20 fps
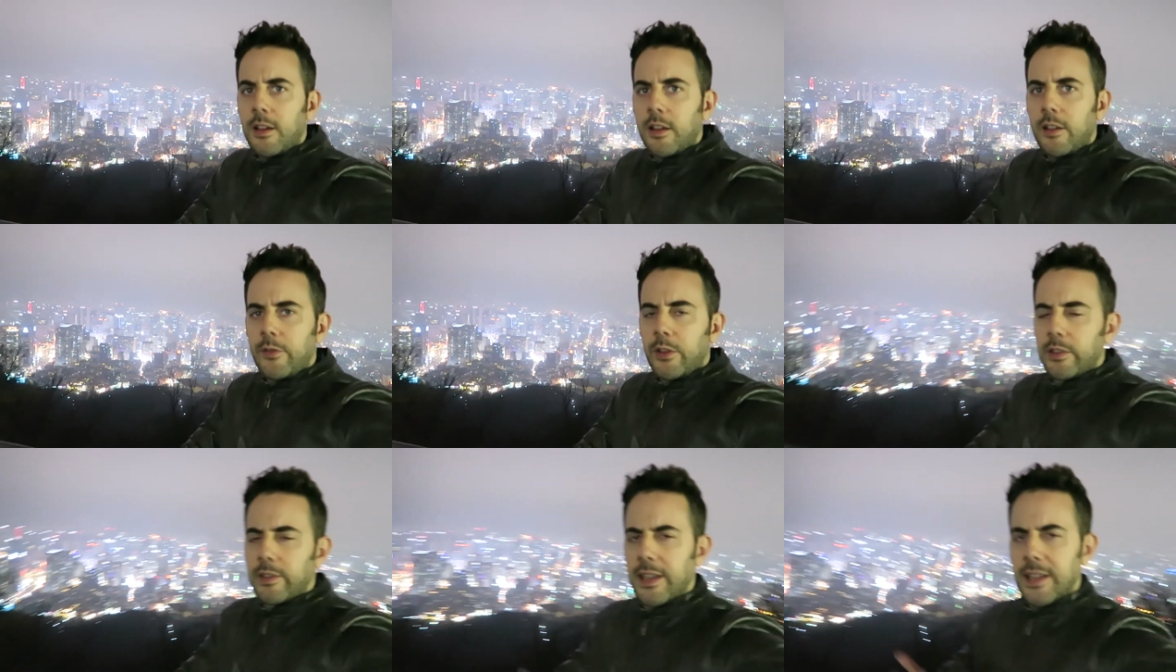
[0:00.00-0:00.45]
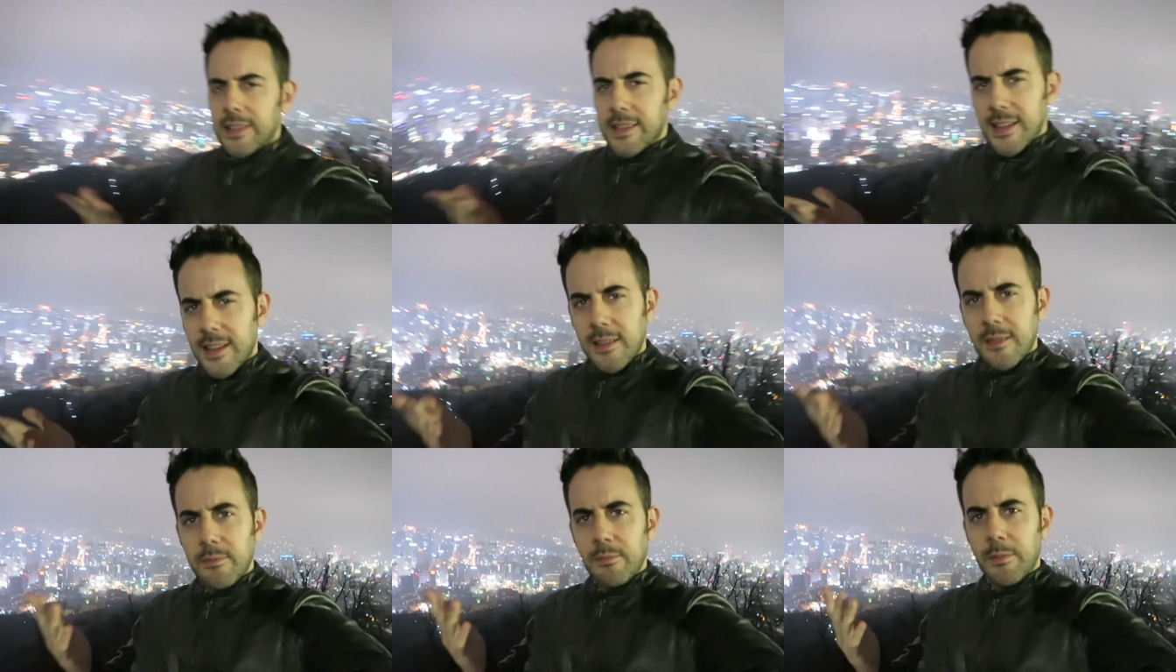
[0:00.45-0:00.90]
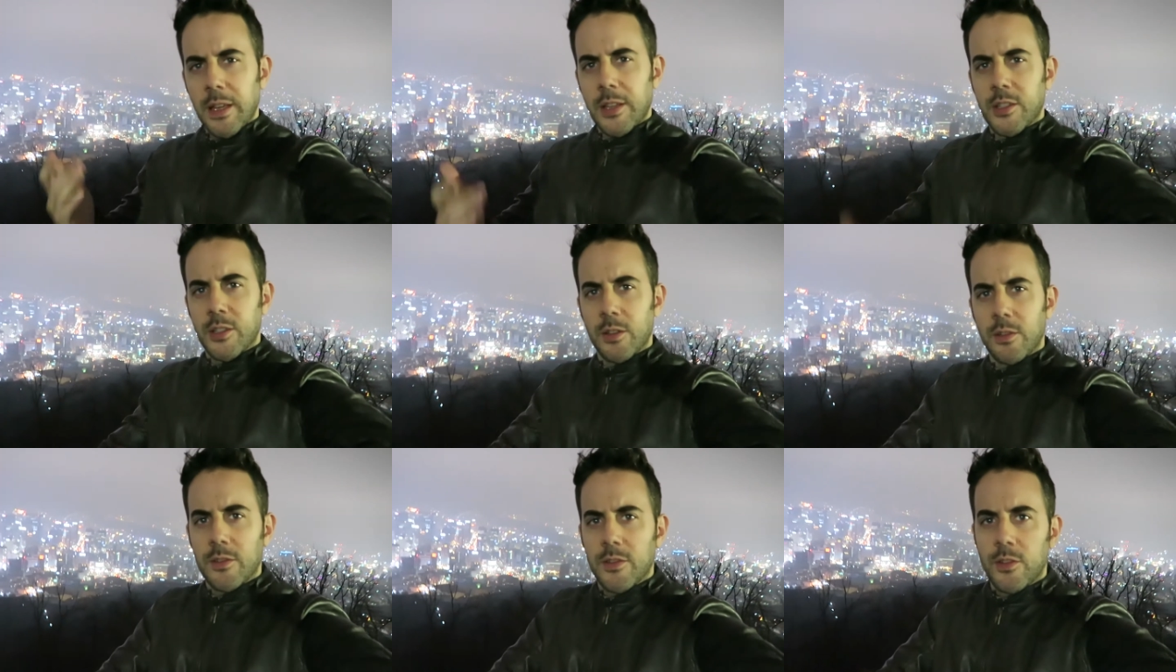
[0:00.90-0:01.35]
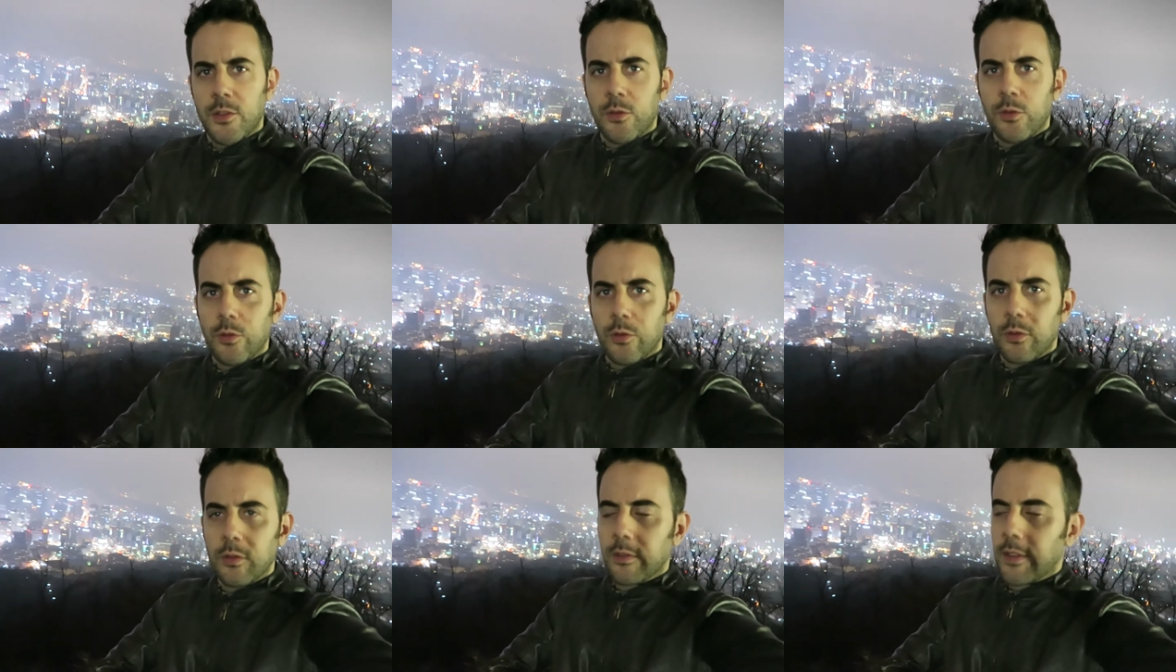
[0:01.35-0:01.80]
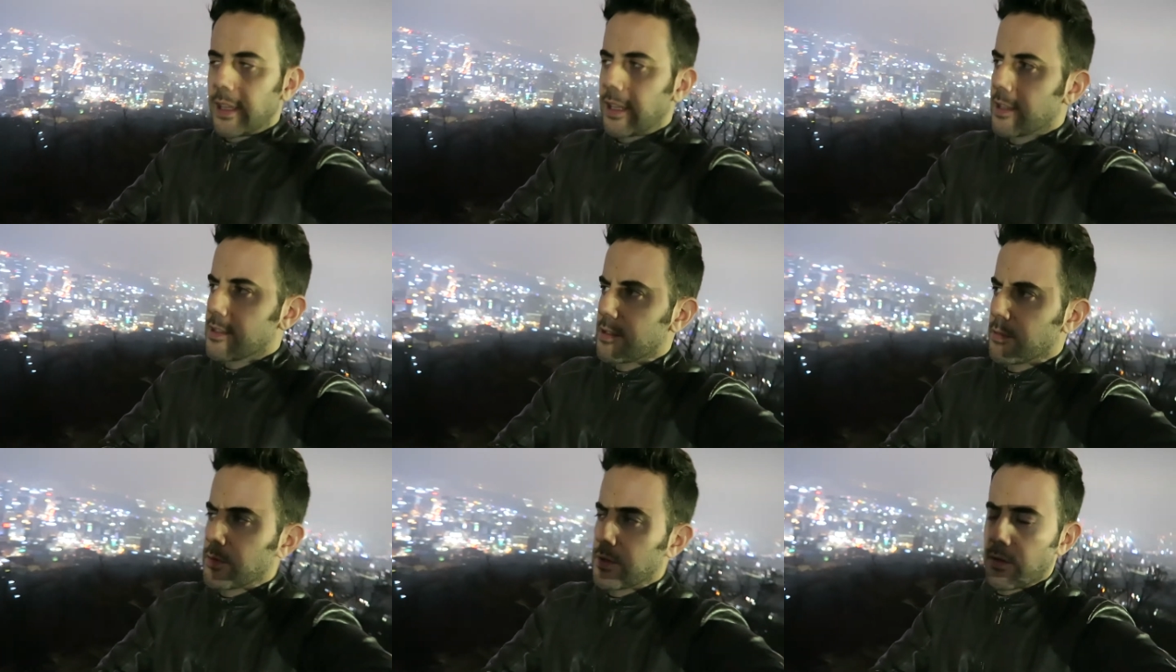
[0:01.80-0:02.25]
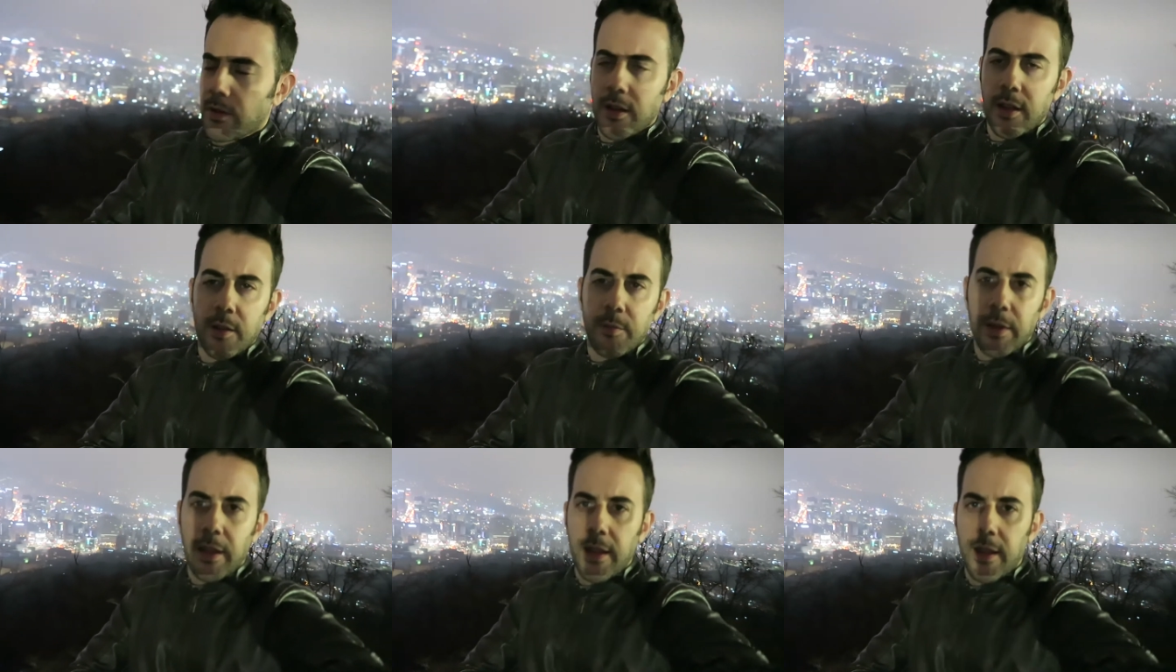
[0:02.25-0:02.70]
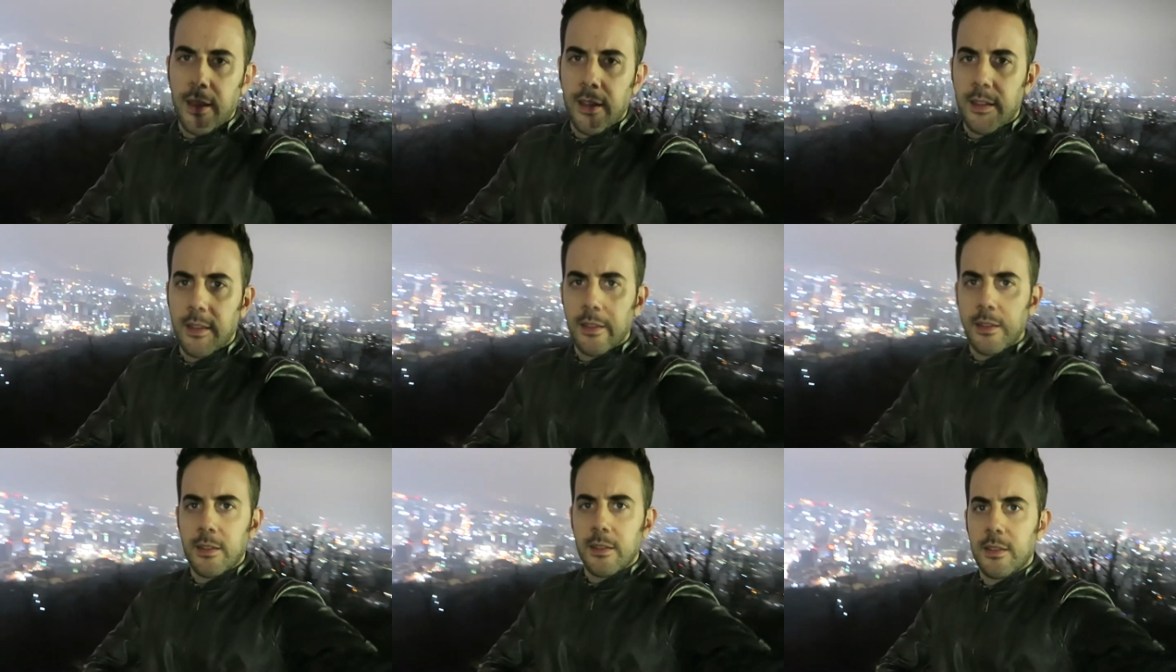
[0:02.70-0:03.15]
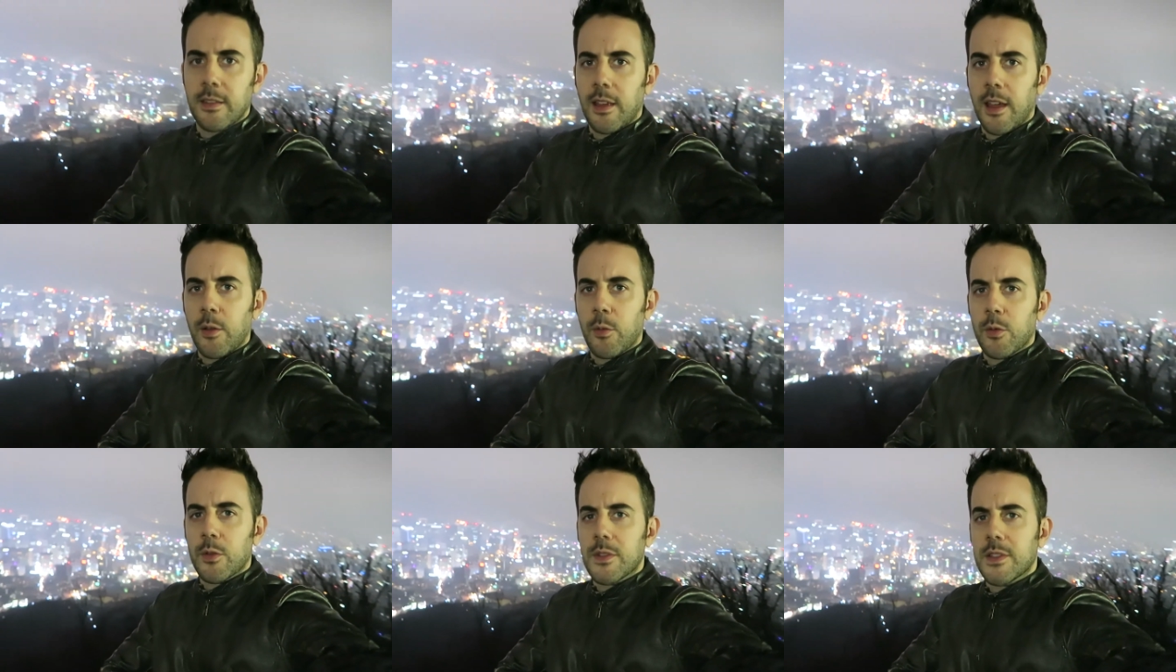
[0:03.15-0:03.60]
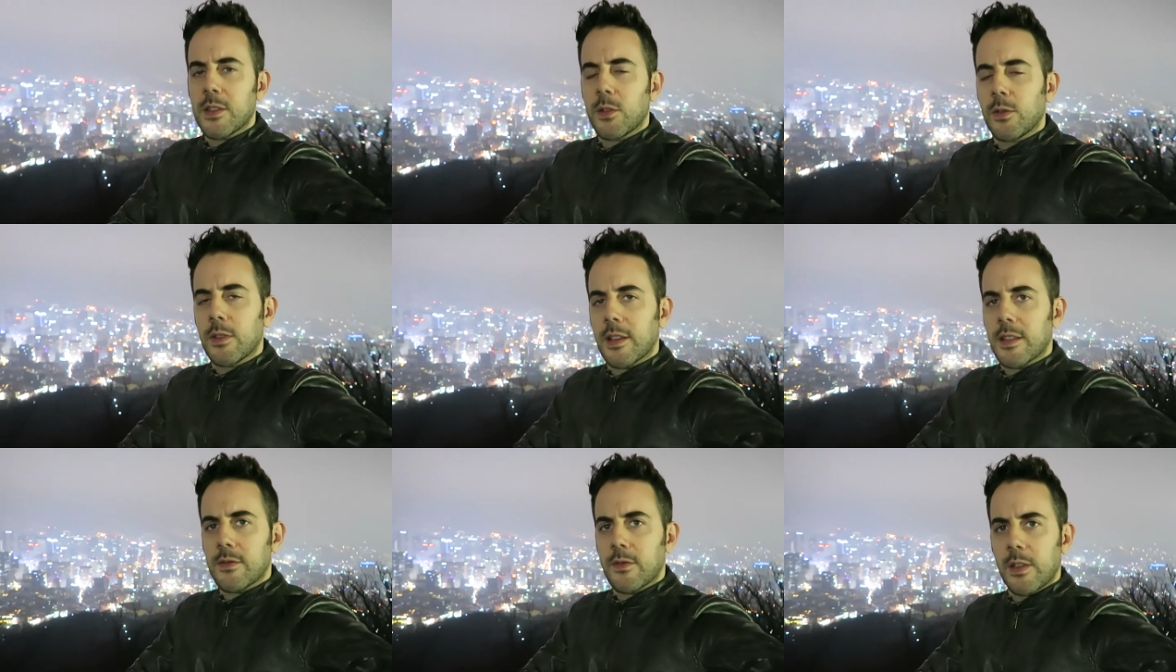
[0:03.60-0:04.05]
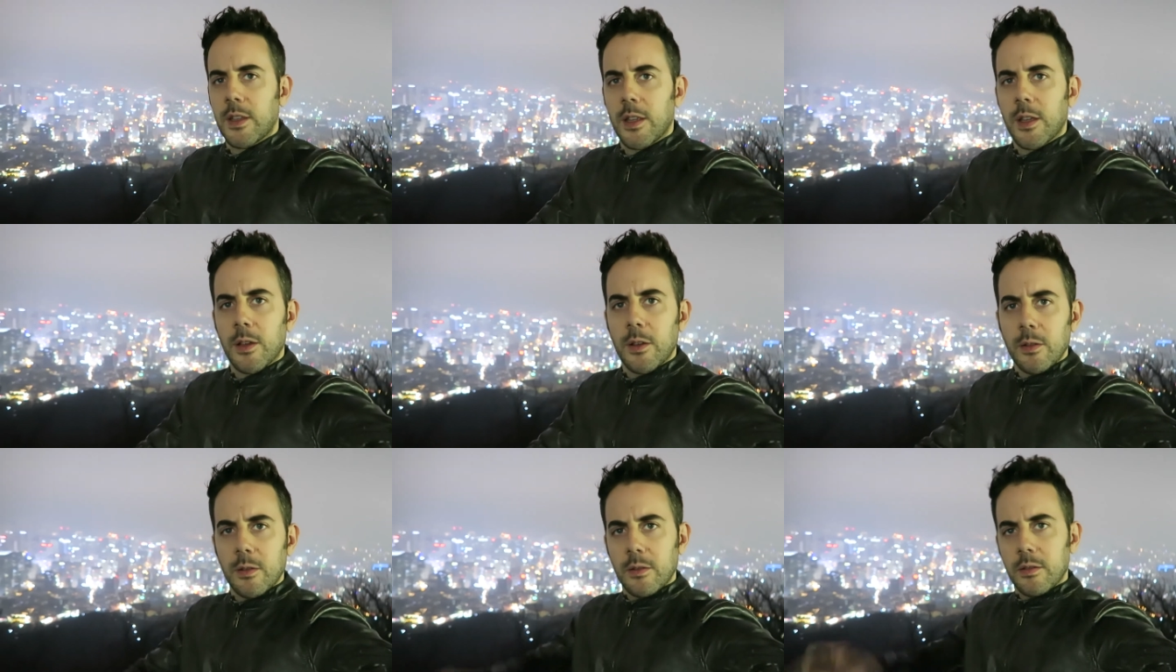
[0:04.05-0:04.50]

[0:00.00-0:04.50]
If you liked it, make sure to like and subscribe, and I will see you next video.